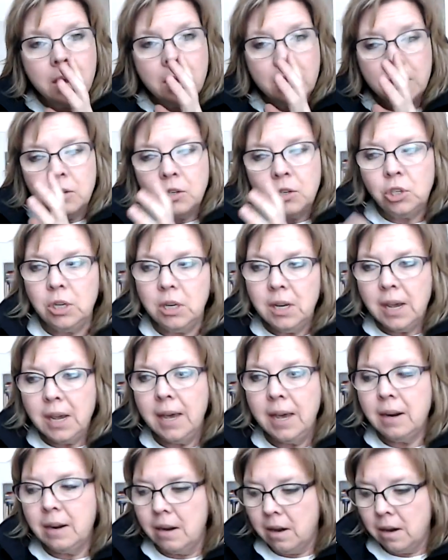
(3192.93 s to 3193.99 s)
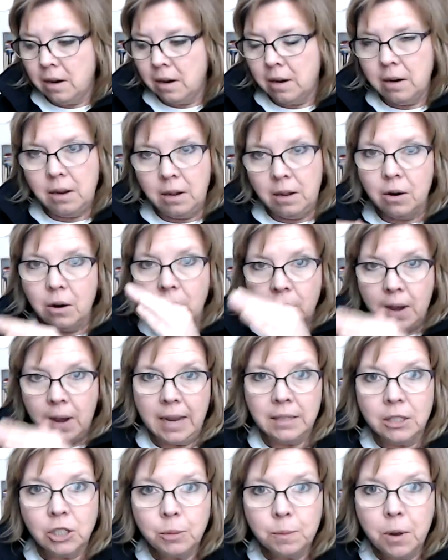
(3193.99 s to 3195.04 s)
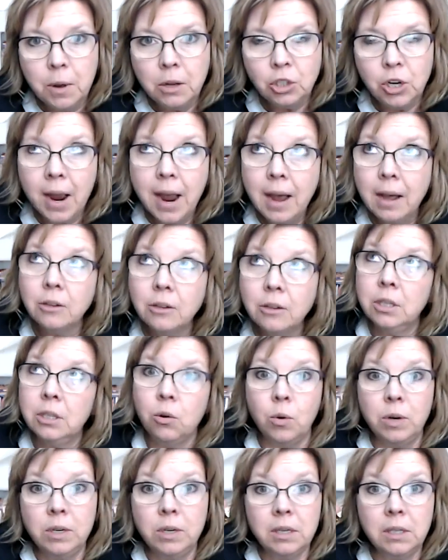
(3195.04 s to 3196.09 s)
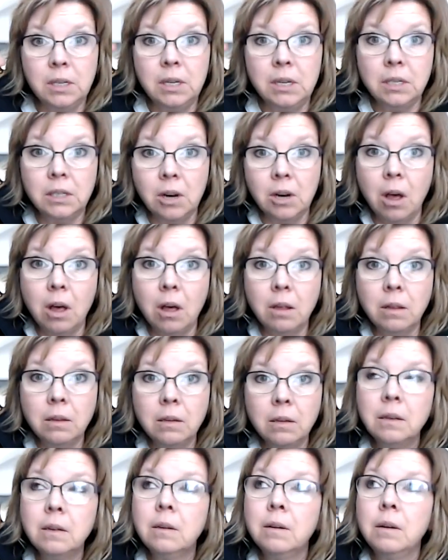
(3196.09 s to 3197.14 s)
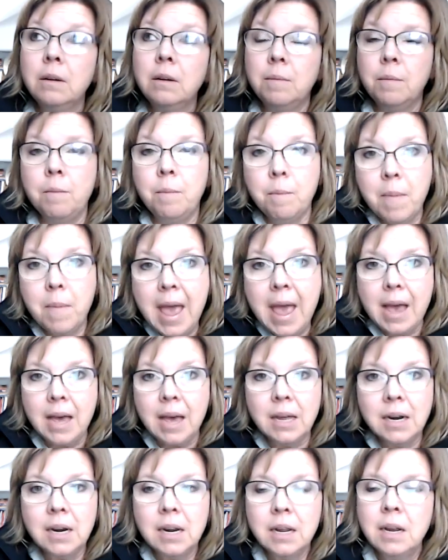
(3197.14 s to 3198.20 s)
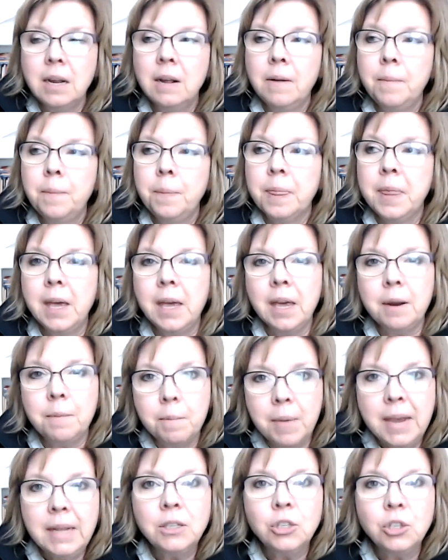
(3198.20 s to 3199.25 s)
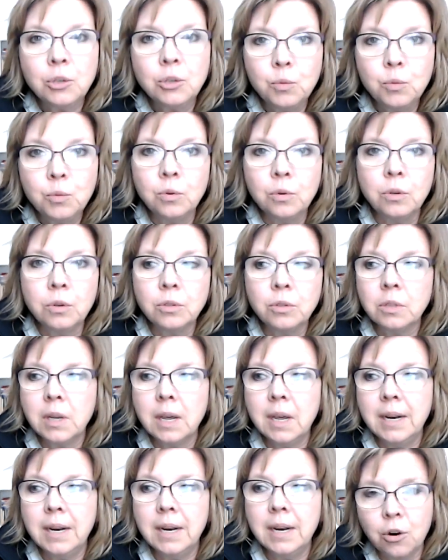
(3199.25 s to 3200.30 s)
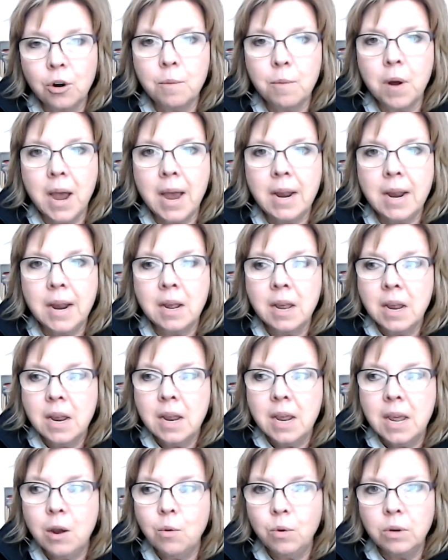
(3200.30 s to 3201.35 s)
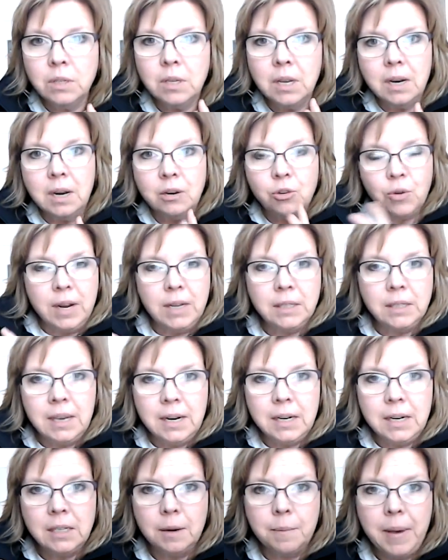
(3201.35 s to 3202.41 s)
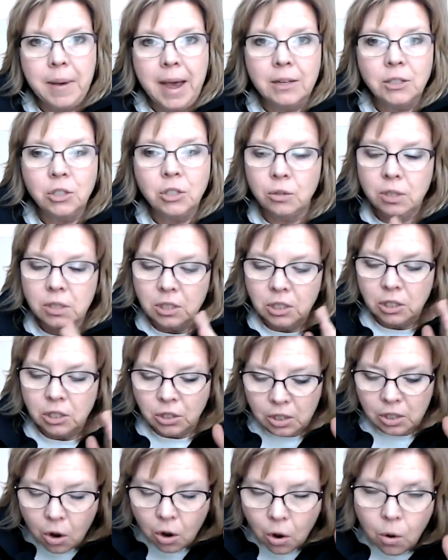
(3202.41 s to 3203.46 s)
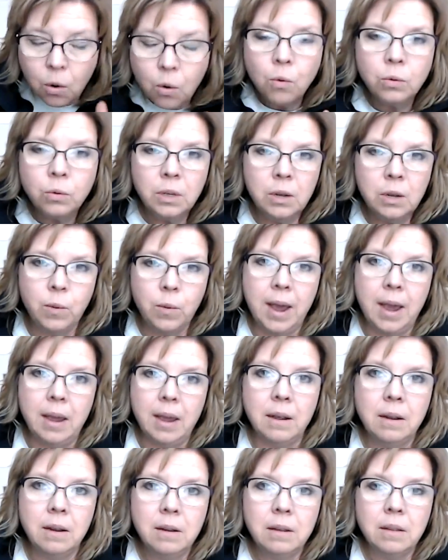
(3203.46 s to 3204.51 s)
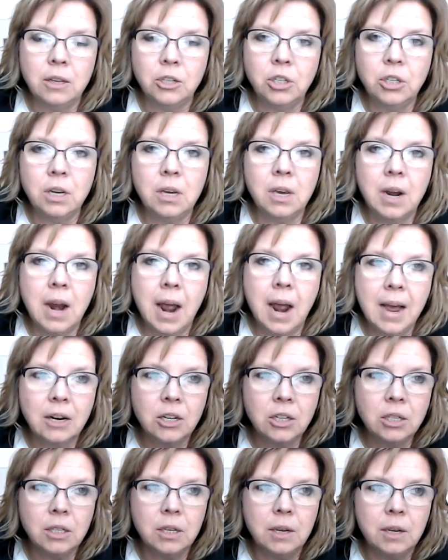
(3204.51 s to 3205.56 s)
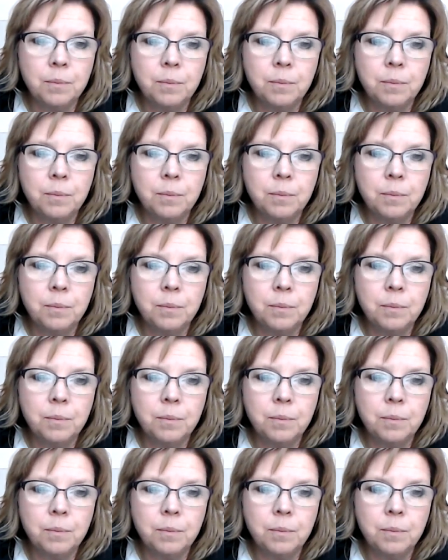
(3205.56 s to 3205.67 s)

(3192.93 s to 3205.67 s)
She had, you know, as a small child, she's going to see a tall man that had made some rules, and in her mind, it translated to bad. So this is the only way that she could actually